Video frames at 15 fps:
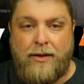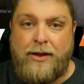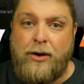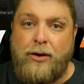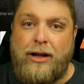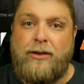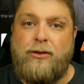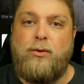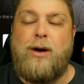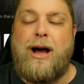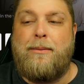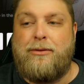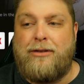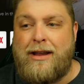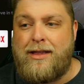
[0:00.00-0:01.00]
And the only two
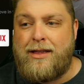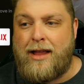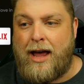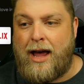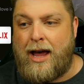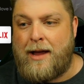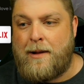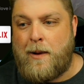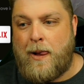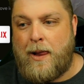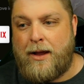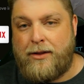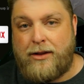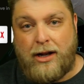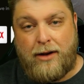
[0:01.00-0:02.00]
apps in there,
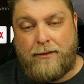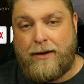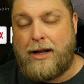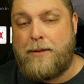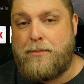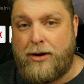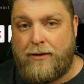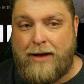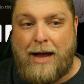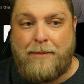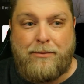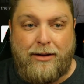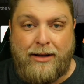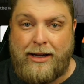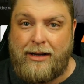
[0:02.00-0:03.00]
the developer of
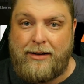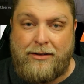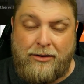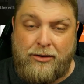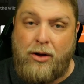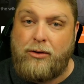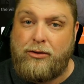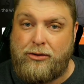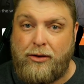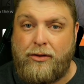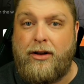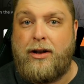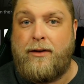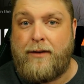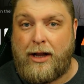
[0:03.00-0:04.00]
AppLinked is also
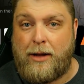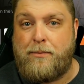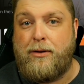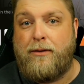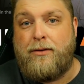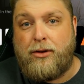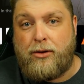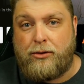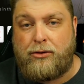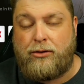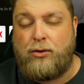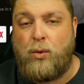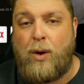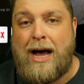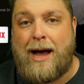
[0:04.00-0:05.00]
the developer of those
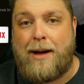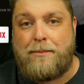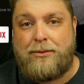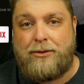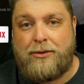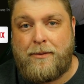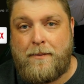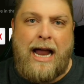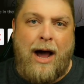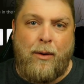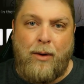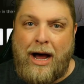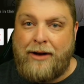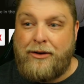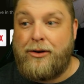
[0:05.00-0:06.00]
two apps.
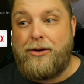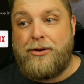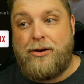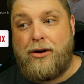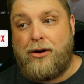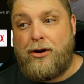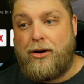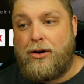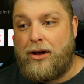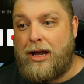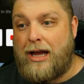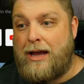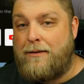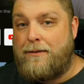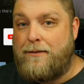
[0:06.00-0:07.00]
Now, I don't know
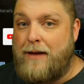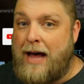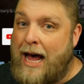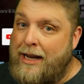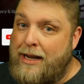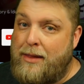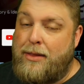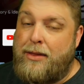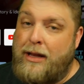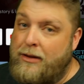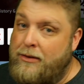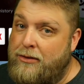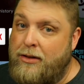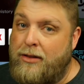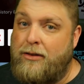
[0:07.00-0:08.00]
if adding
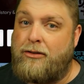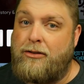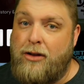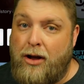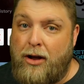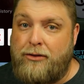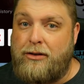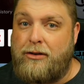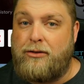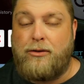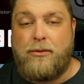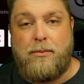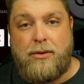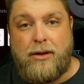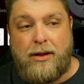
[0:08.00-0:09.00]
things to the stores is
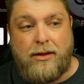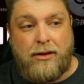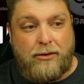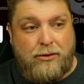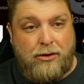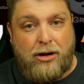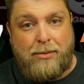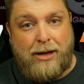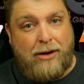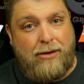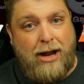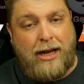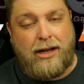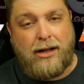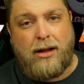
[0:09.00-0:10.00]
something that's going to be a
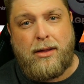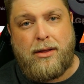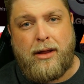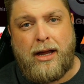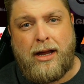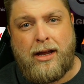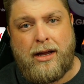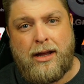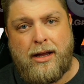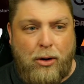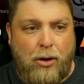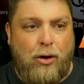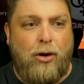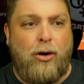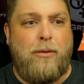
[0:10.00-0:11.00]
regular thing,
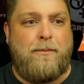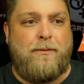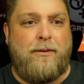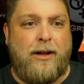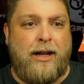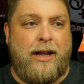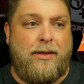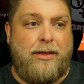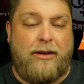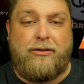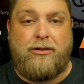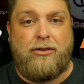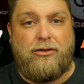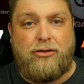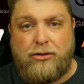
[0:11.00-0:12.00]
but hopefully
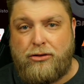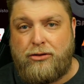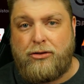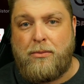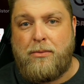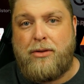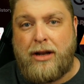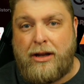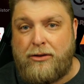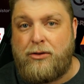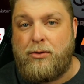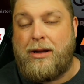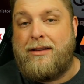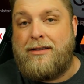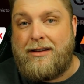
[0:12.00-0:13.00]
this is just something he's
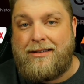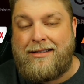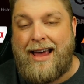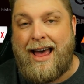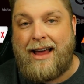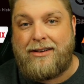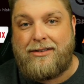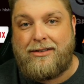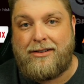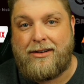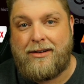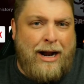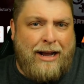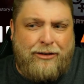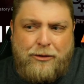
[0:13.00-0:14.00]
doing to
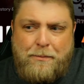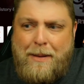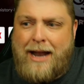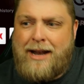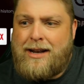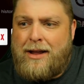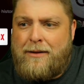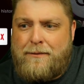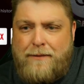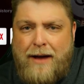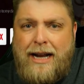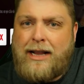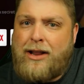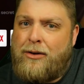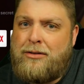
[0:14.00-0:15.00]
test. But I spent a
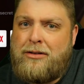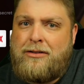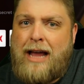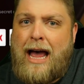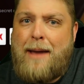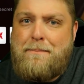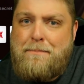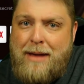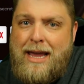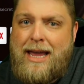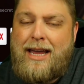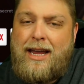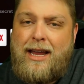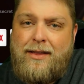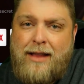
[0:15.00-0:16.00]
very long time
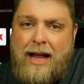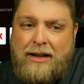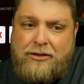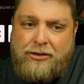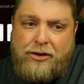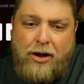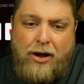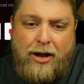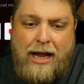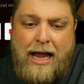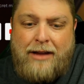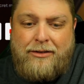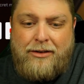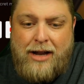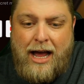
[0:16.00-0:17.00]
making that store
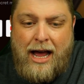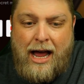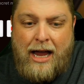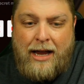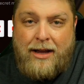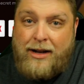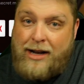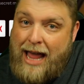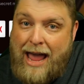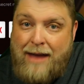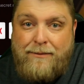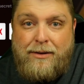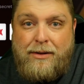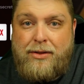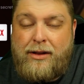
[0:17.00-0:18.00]
last night and
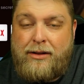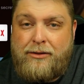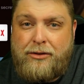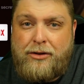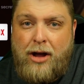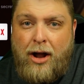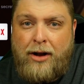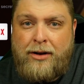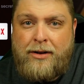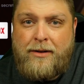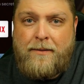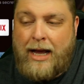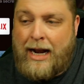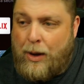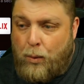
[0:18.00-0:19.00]
everything's gone,
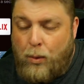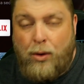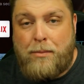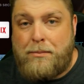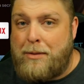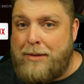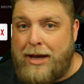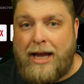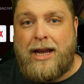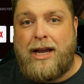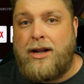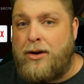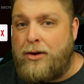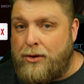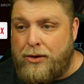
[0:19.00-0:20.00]
and I won't be
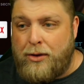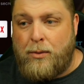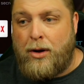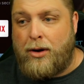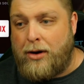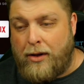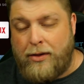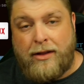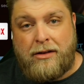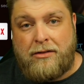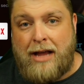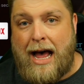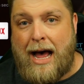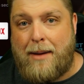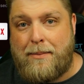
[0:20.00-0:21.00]
making another one on
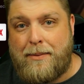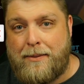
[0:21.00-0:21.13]
this app.